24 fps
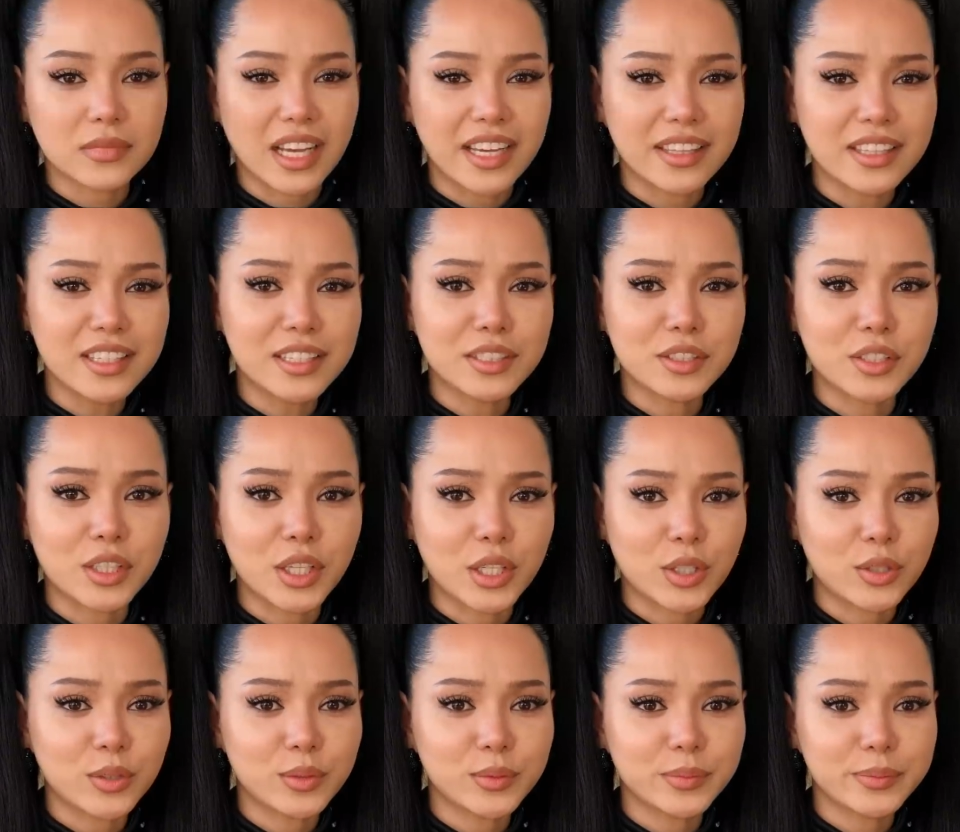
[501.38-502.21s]
I think it's
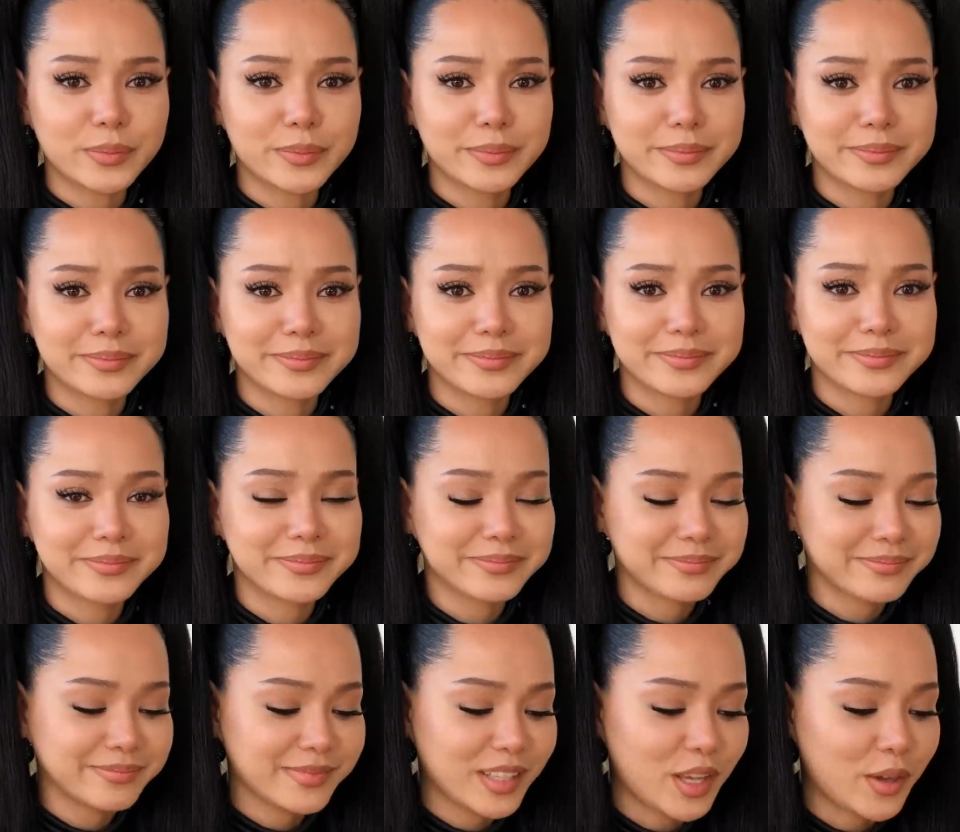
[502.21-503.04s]
cute.
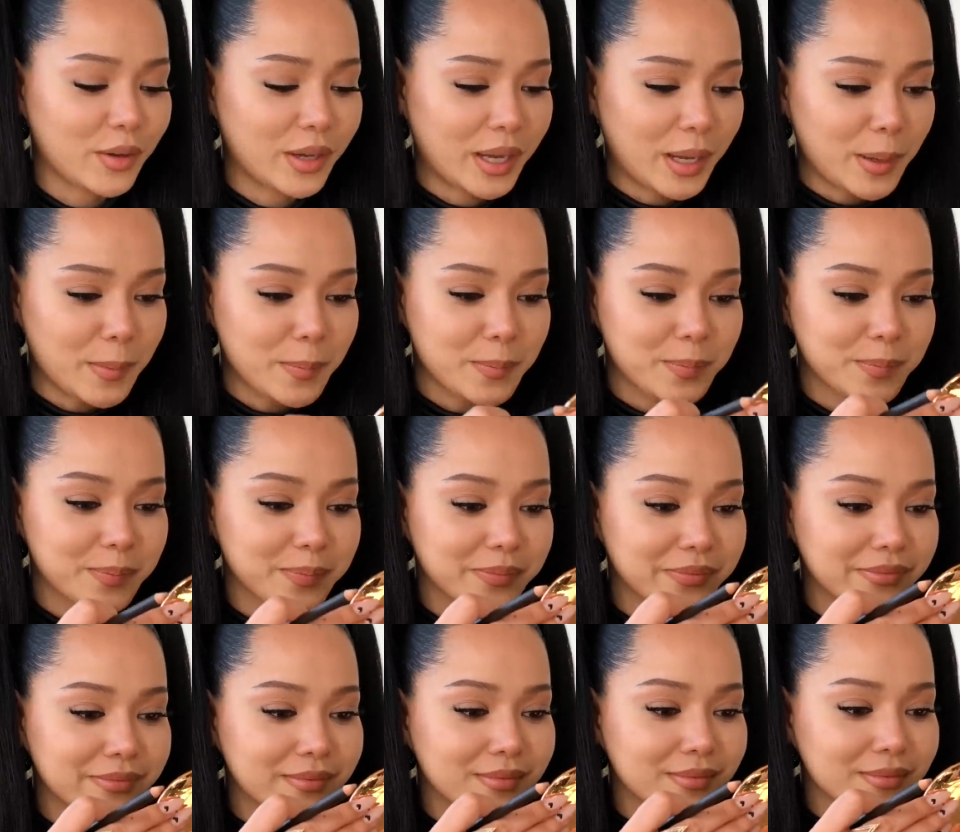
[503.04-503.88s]
Okay,
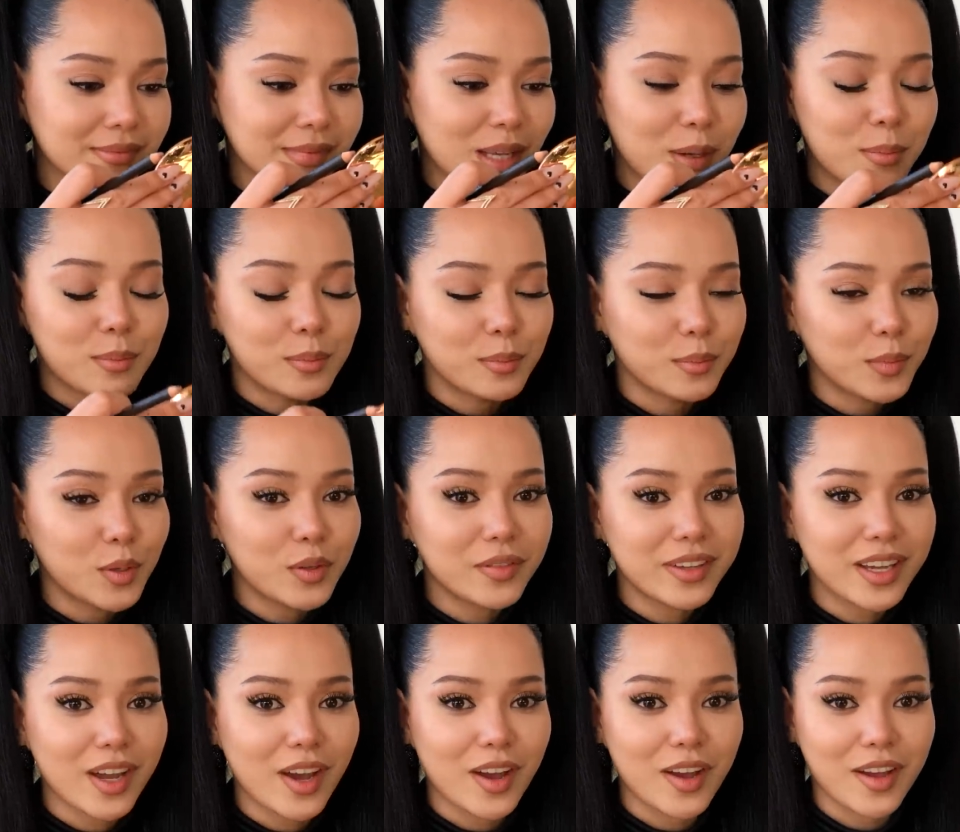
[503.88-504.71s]

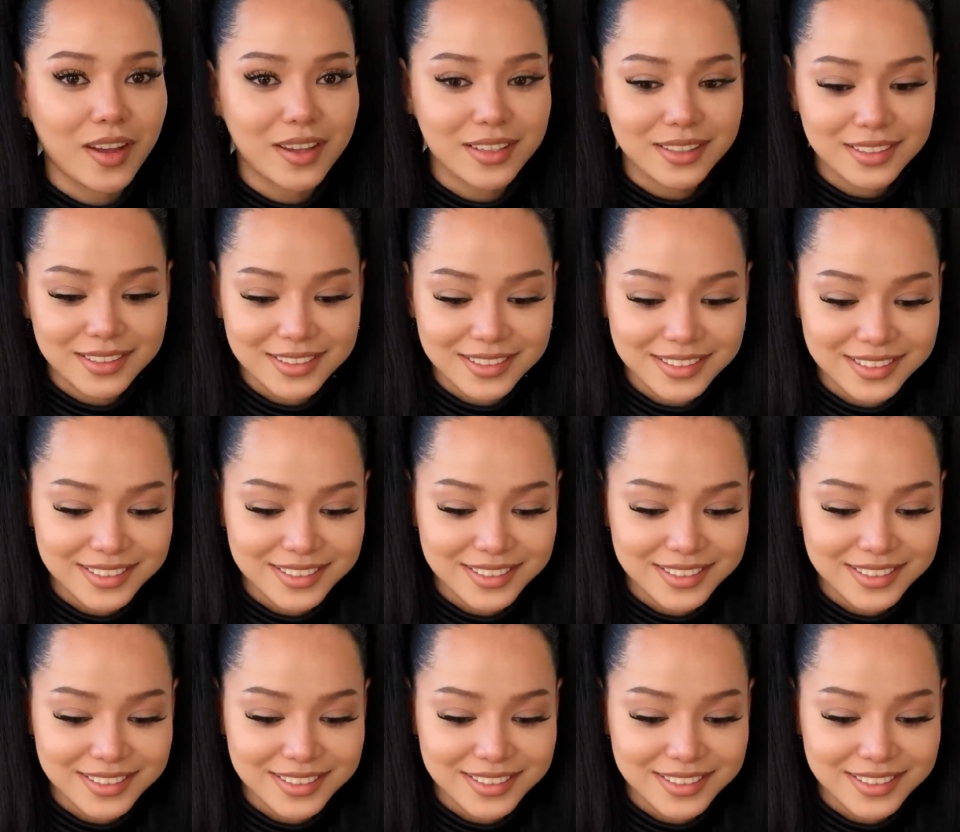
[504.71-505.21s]
moving on.